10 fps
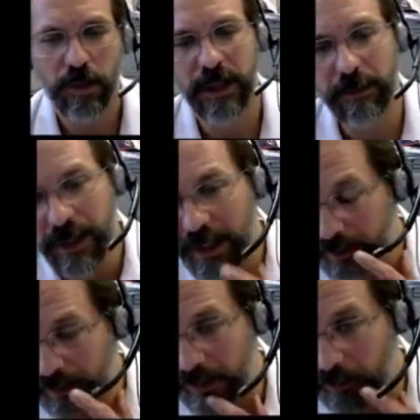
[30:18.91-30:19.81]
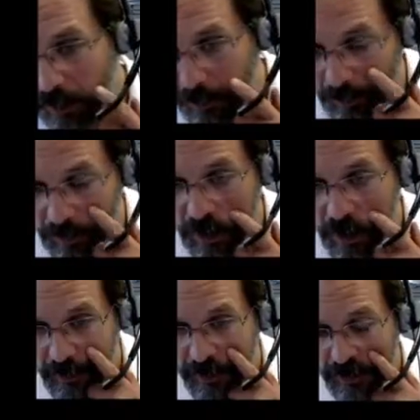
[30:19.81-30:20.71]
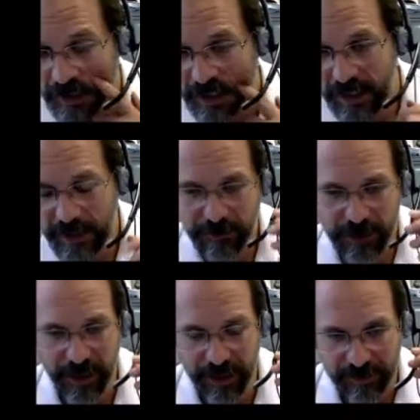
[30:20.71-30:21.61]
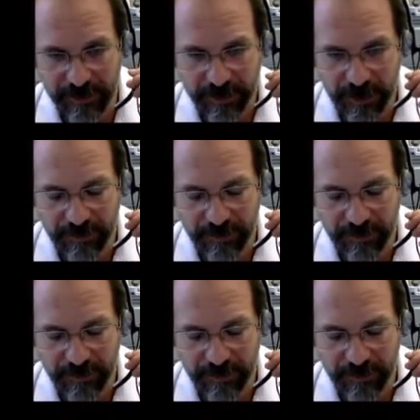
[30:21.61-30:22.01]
What that means is that, remember, that the heme chains,